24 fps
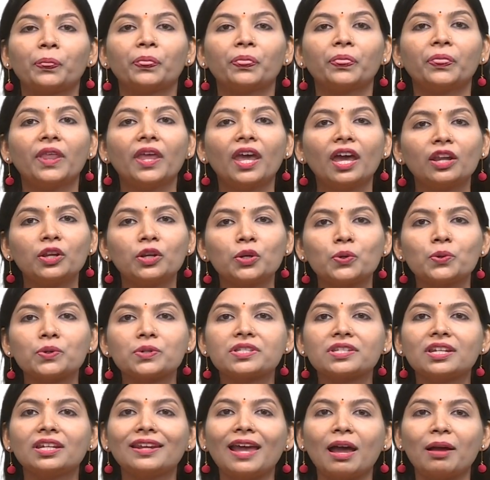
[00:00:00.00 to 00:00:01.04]
They are used
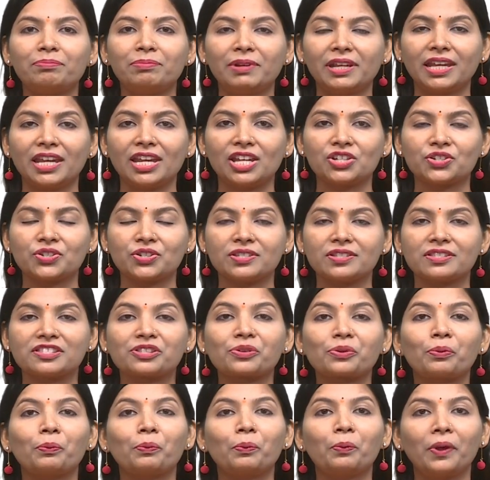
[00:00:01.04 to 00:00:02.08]
in applications
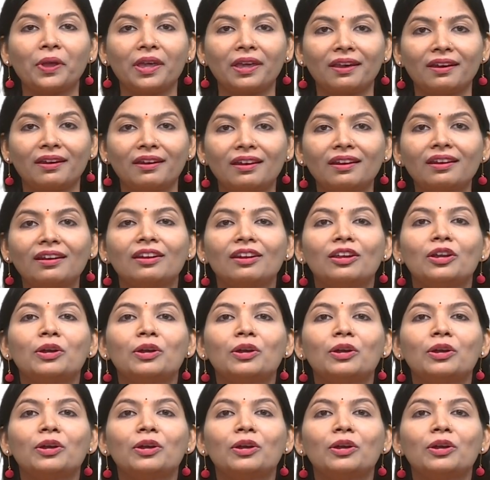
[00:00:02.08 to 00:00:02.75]
where